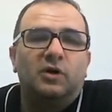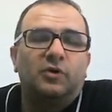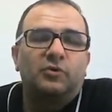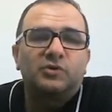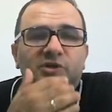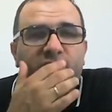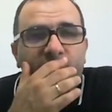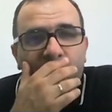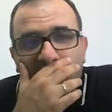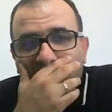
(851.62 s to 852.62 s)
rook
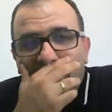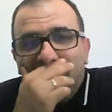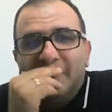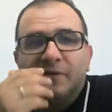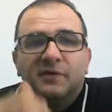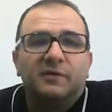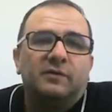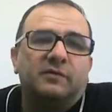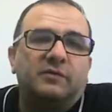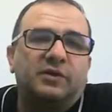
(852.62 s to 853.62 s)
c4.
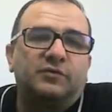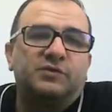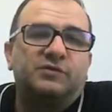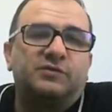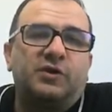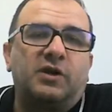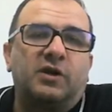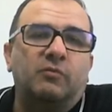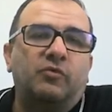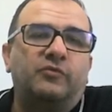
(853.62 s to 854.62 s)
That was a
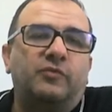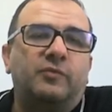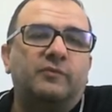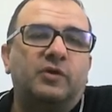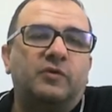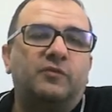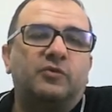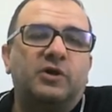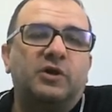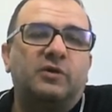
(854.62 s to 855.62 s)
tricky move. If you
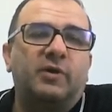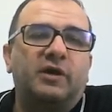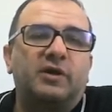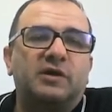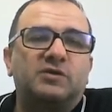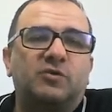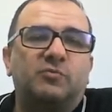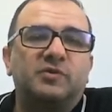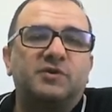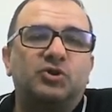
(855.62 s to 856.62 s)
take, black has
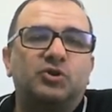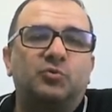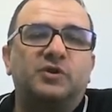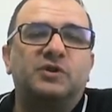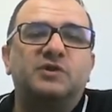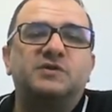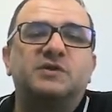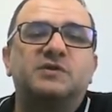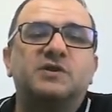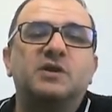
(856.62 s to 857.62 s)
compensation with
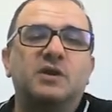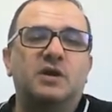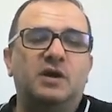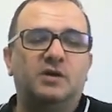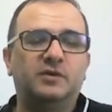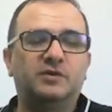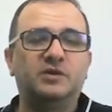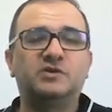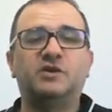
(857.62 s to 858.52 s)
e6 and he takes